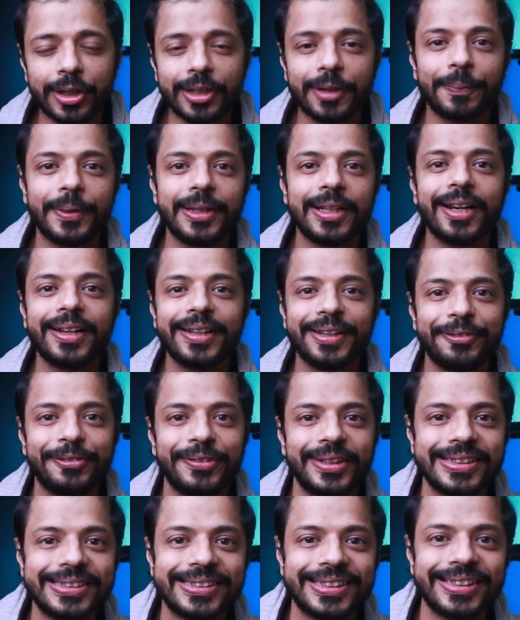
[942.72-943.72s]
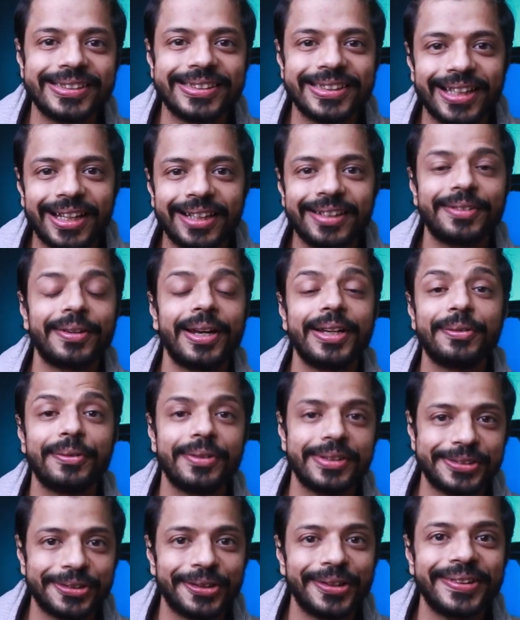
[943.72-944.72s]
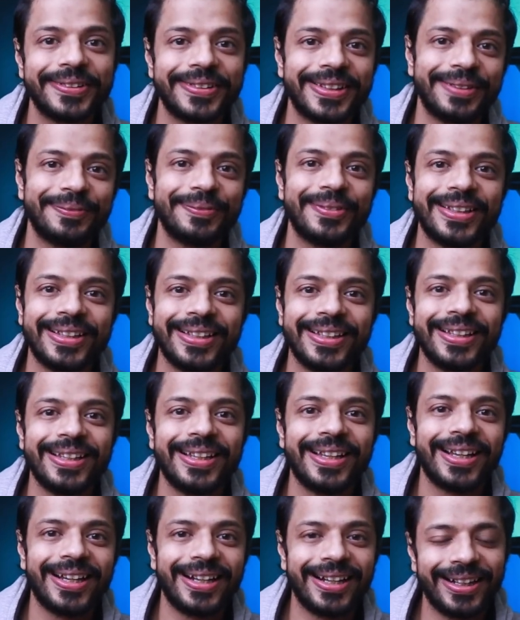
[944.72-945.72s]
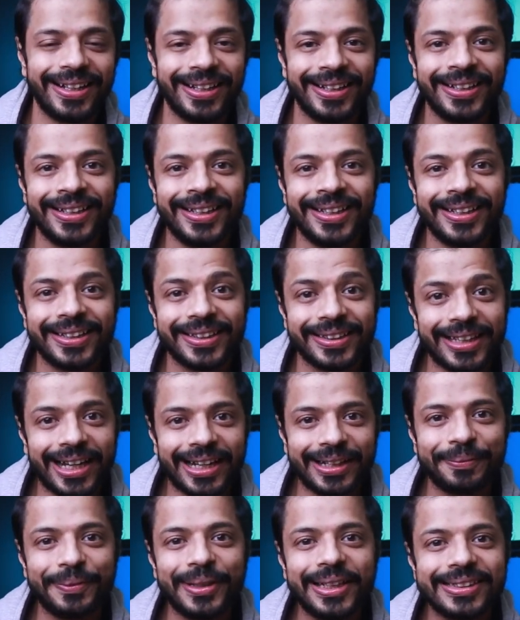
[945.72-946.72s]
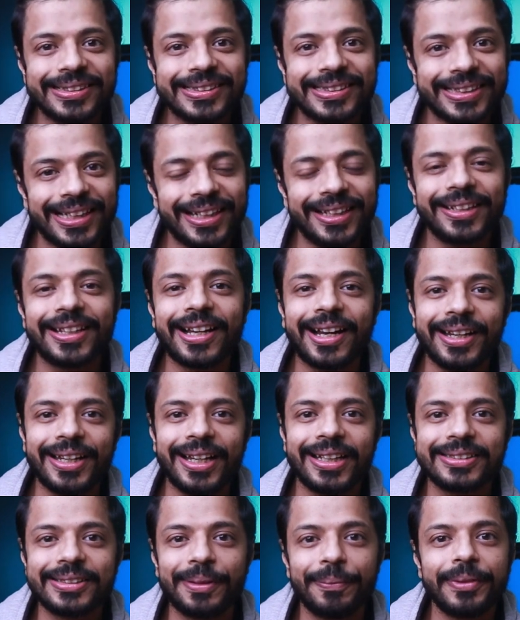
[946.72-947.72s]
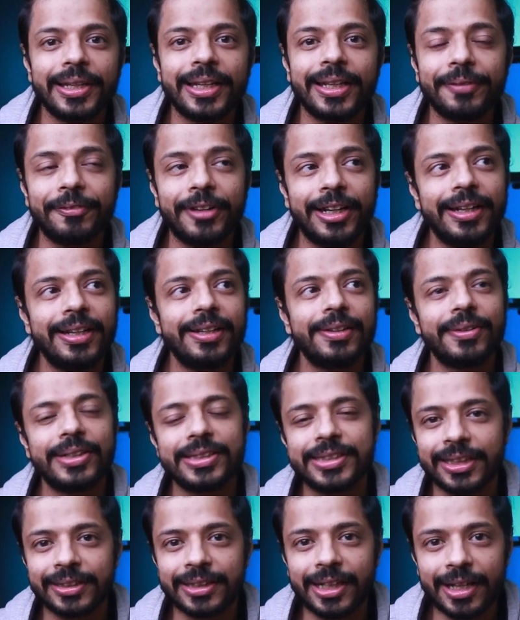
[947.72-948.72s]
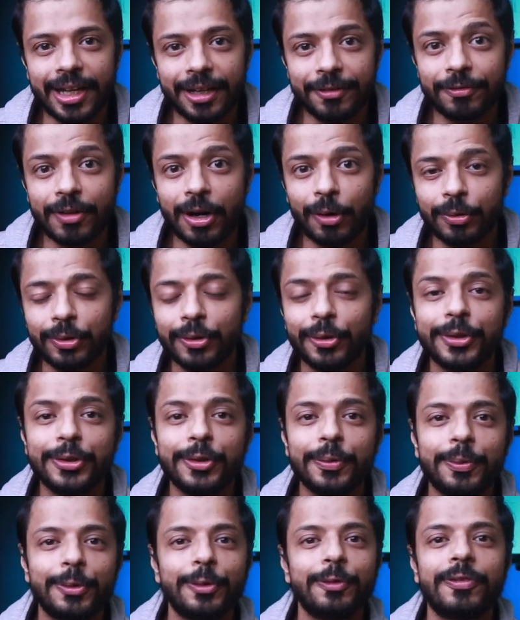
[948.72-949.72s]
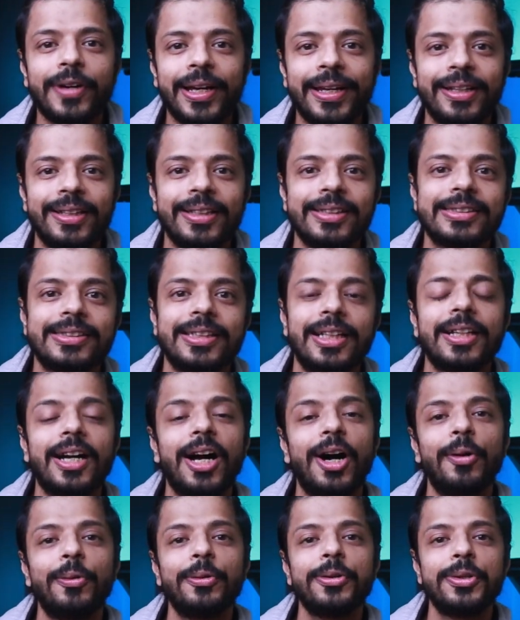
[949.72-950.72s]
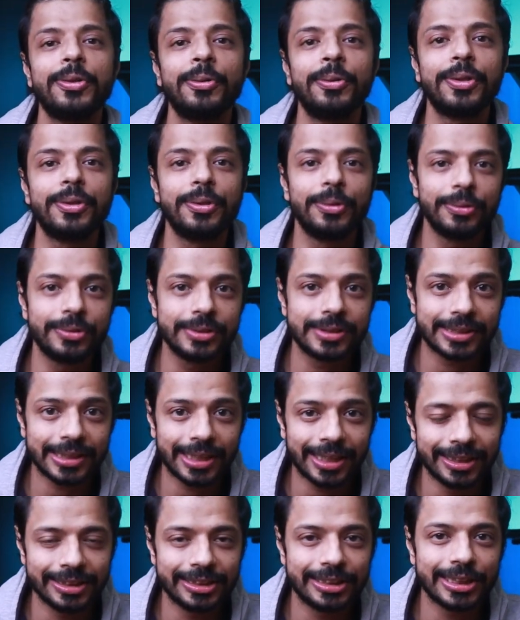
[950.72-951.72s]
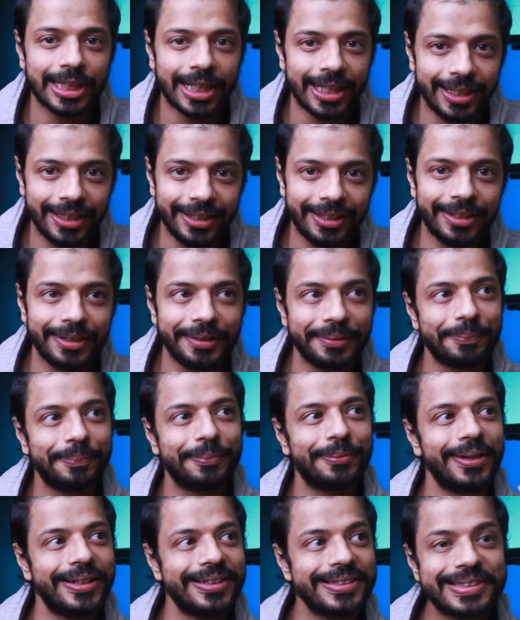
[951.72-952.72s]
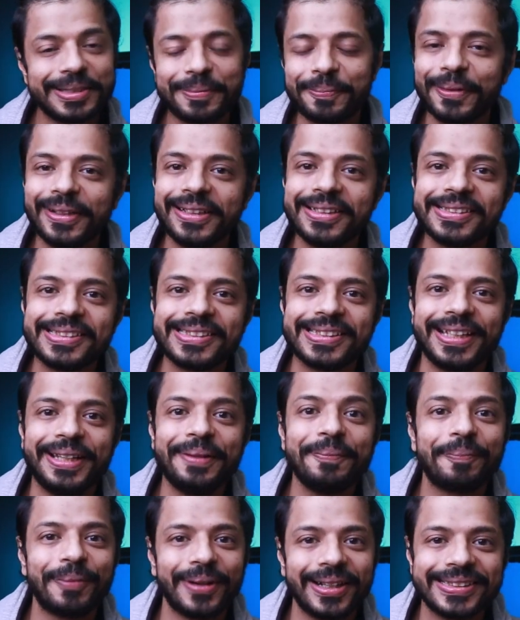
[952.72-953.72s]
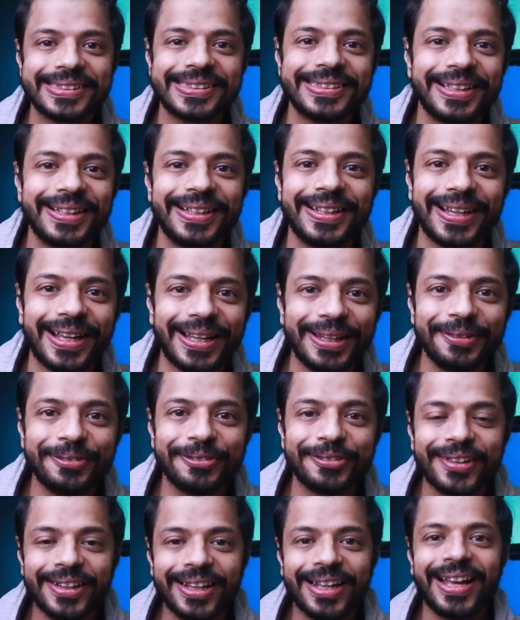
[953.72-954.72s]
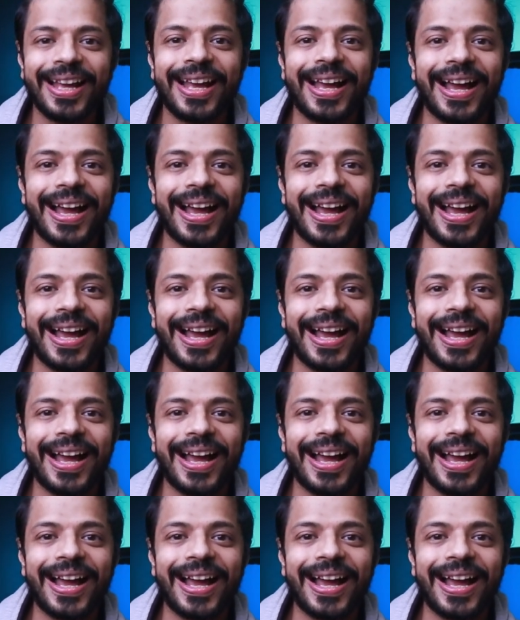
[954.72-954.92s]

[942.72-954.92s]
caught up in our differences, yeah, and try to resolve them. That being said, Daria, something very interesting that I found on your profile is that how you use agile principles in personal life.